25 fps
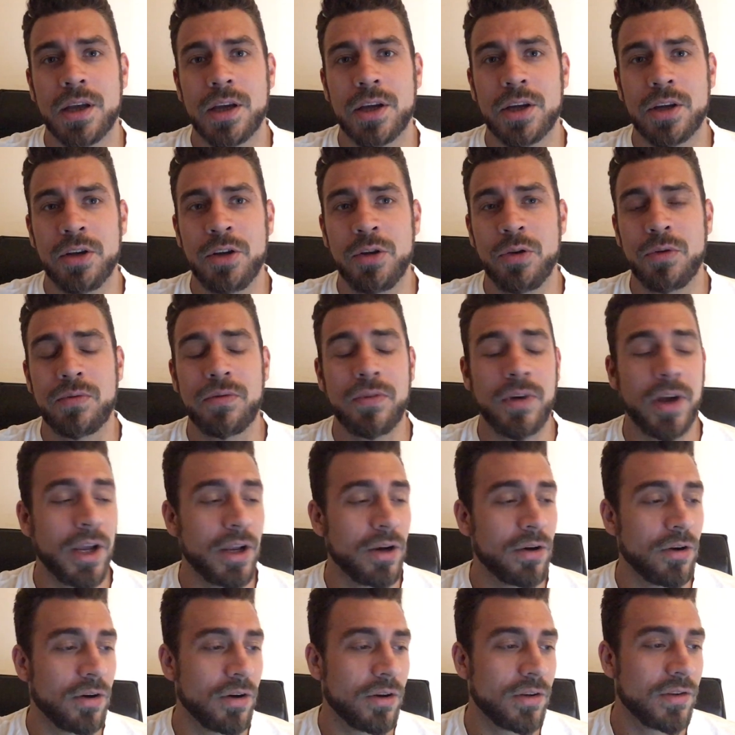uh, new
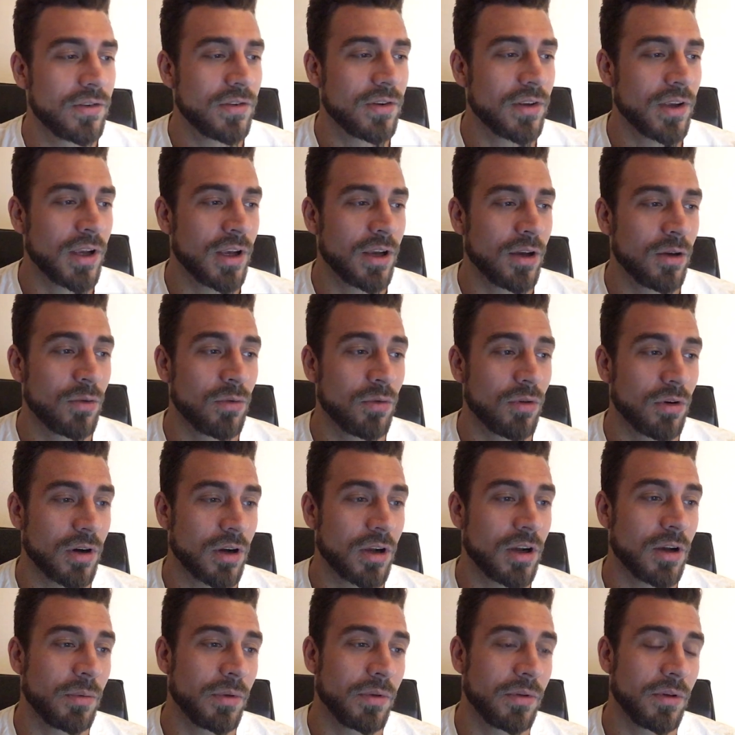fighters uh,
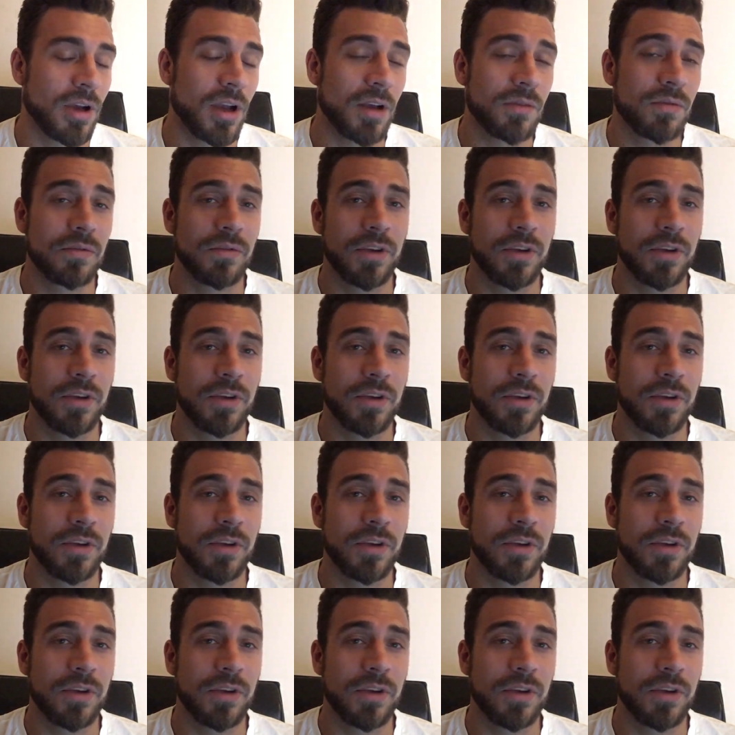who are coming